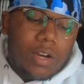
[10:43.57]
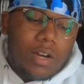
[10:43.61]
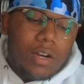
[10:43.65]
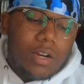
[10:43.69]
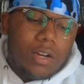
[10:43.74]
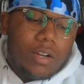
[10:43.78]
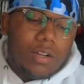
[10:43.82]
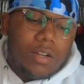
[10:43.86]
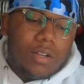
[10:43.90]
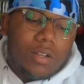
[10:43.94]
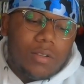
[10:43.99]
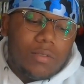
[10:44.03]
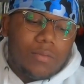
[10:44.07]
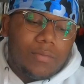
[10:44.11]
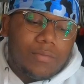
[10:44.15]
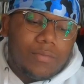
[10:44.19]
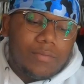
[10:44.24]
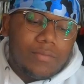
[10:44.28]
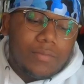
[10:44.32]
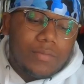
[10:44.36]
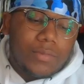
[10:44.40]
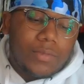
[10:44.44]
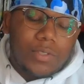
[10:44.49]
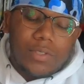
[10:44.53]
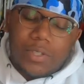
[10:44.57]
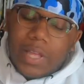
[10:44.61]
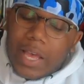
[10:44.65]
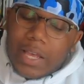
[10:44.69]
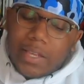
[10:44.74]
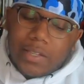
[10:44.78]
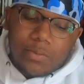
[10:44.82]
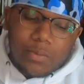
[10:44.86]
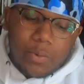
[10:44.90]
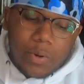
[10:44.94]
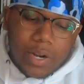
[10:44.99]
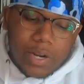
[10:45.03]
So
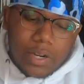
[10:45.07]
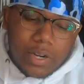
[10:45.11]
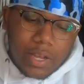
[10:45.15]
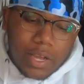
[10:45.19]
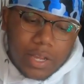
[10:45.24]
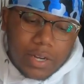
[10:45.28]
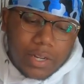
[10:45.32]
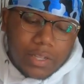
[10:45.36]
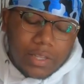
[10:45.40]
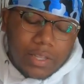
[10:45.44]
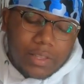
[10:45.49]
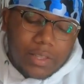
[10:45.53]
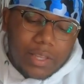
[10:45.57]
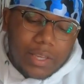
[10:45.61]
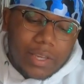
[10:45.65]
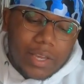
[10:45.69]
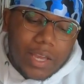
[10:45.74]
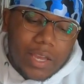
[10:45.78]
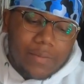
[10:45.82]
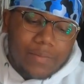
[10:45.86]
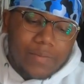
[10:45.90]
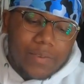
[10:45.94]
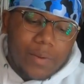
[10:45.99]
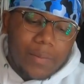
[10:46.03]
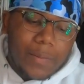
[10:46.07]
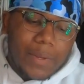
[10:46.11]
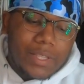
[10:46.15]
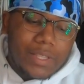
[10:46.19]
that's where another thing came from.